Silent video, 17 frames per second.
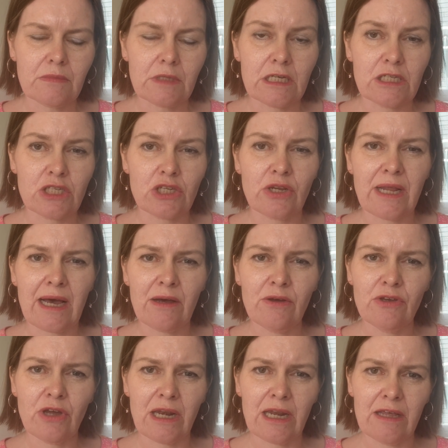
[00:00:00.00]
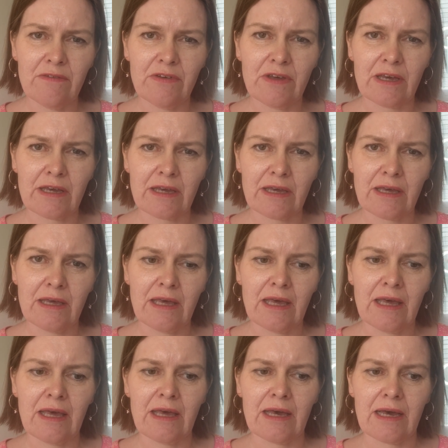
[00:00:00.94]
So now you're living
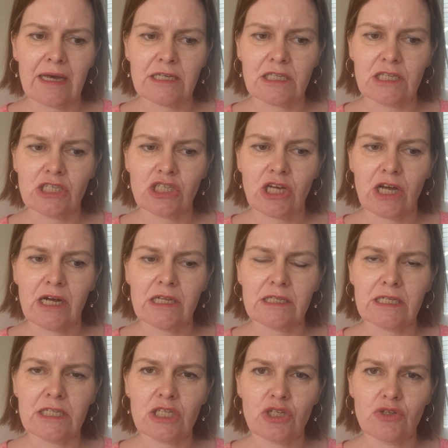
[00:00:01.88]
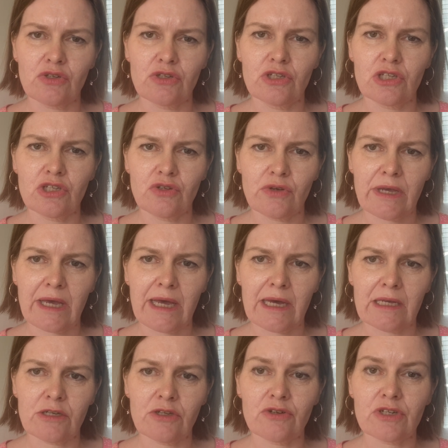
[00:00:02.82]
as a child as good as you
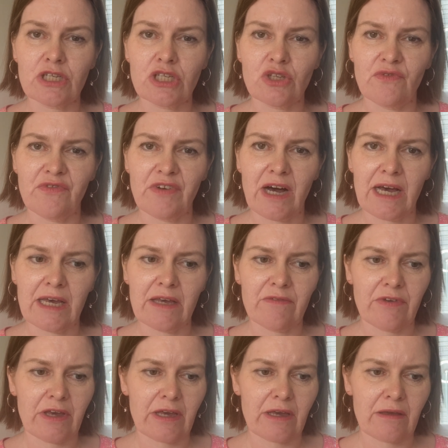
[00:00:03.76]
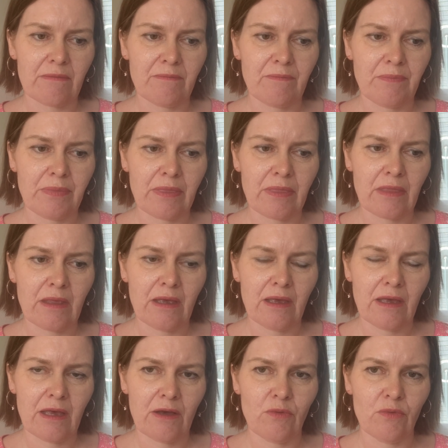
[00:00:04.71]
can. You're surviving
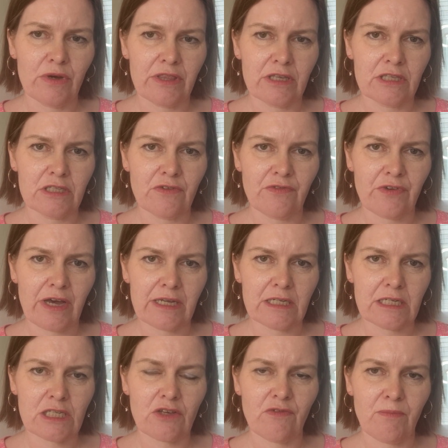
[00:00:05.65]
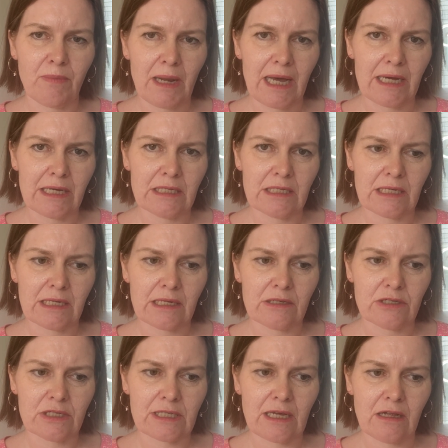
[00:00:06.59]
with the defense of blinding
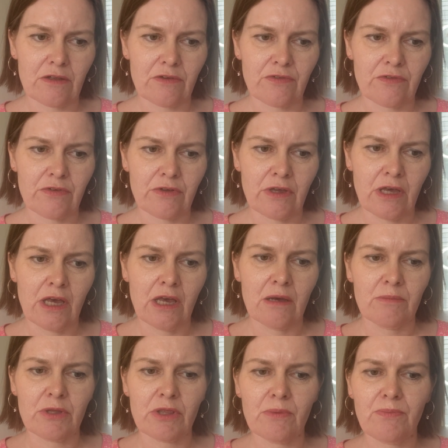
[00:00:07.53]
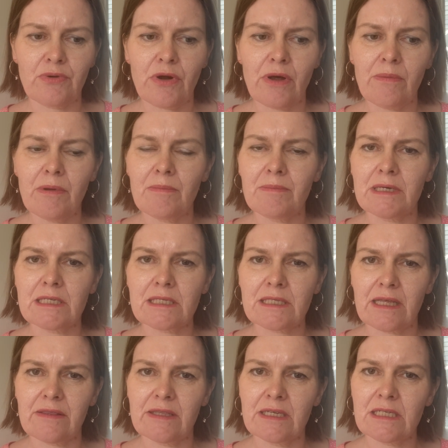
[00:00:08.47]
yourself. But the problem is
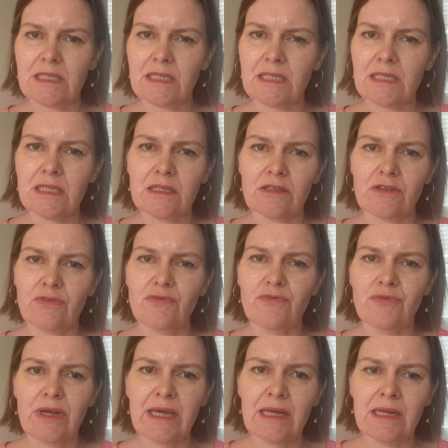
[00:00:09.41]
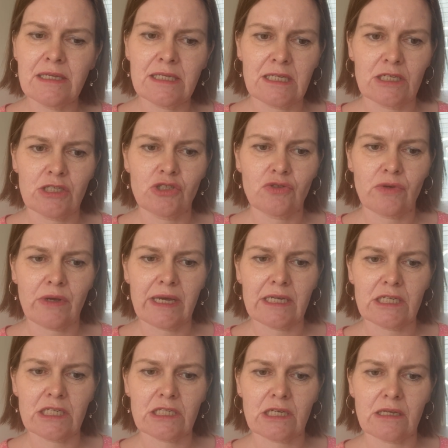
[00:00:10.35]
that this isn't the real
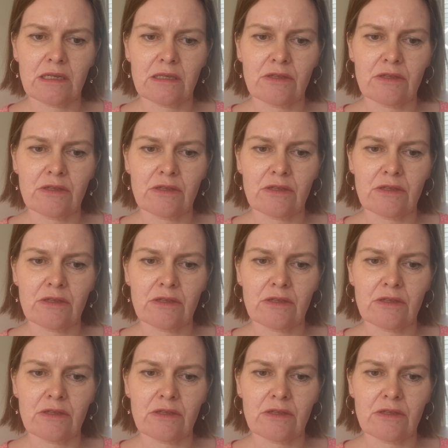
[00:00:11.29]
situation.